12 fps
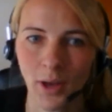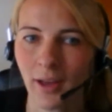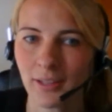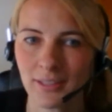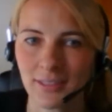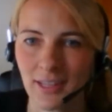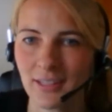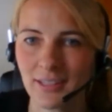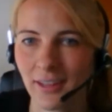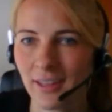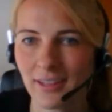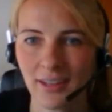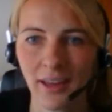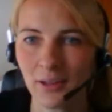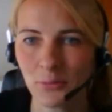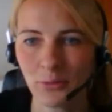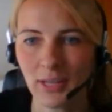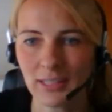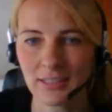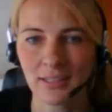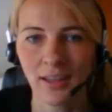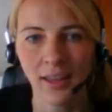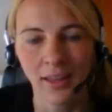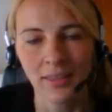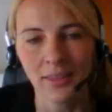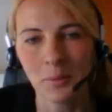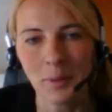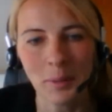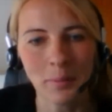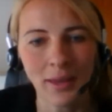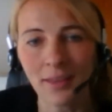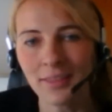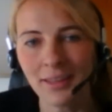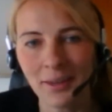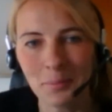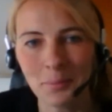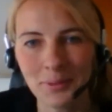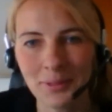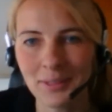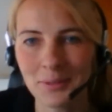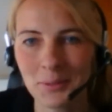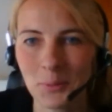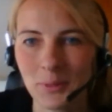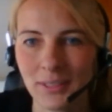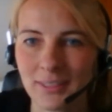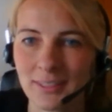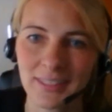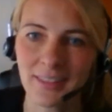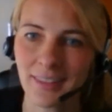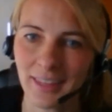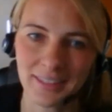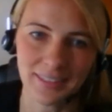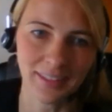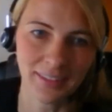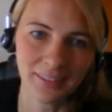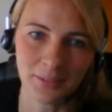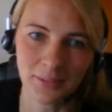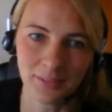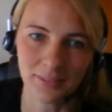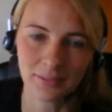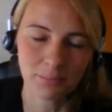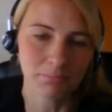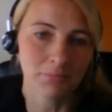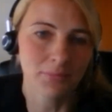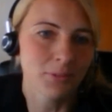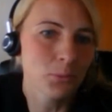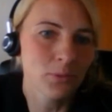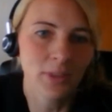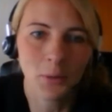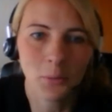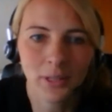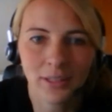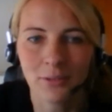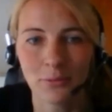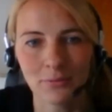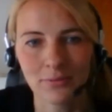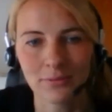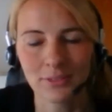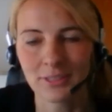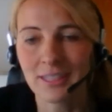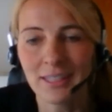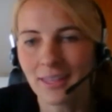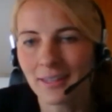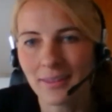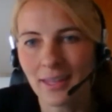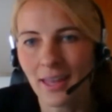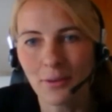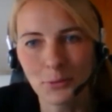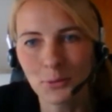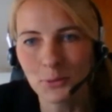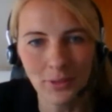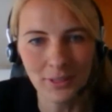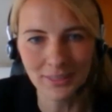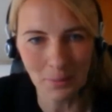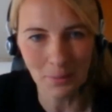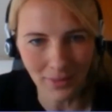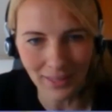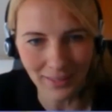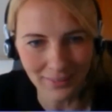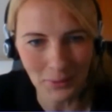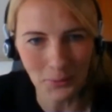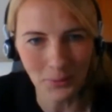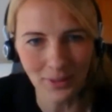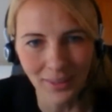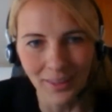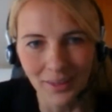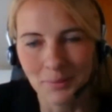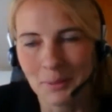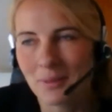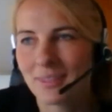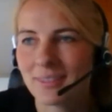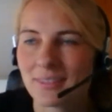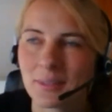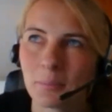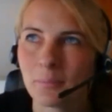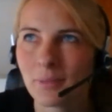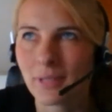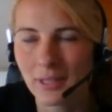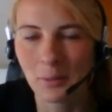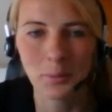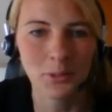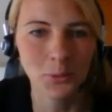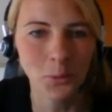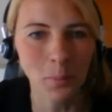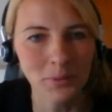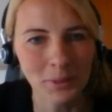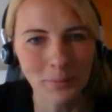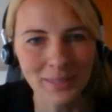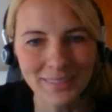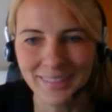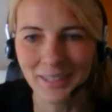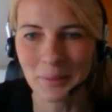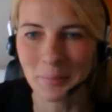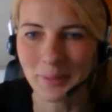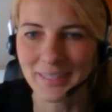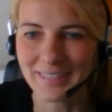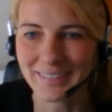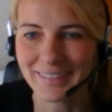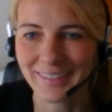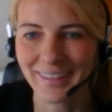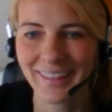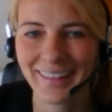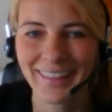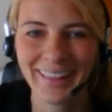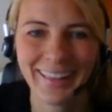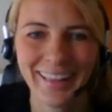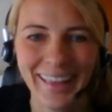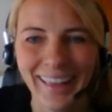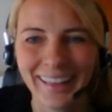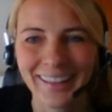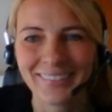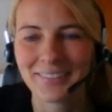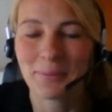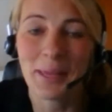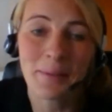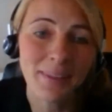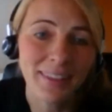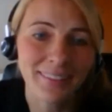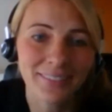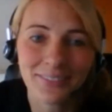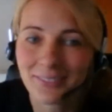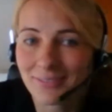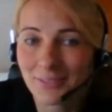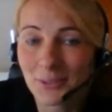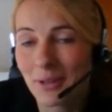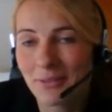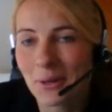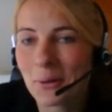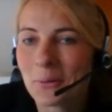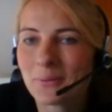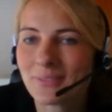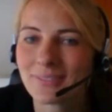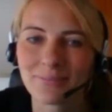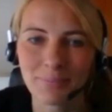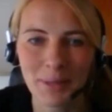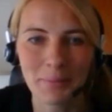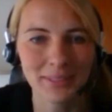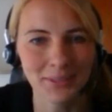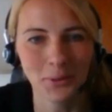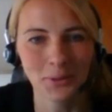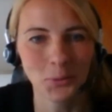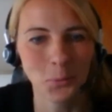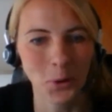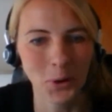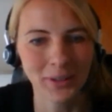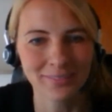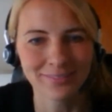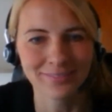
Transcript: hard data and hard facts, then maybe other companies will see that and they will see that they have to do the same thing. So maybe this is a little bit too optimistic, but maybe, you never know, maybe it's going to work.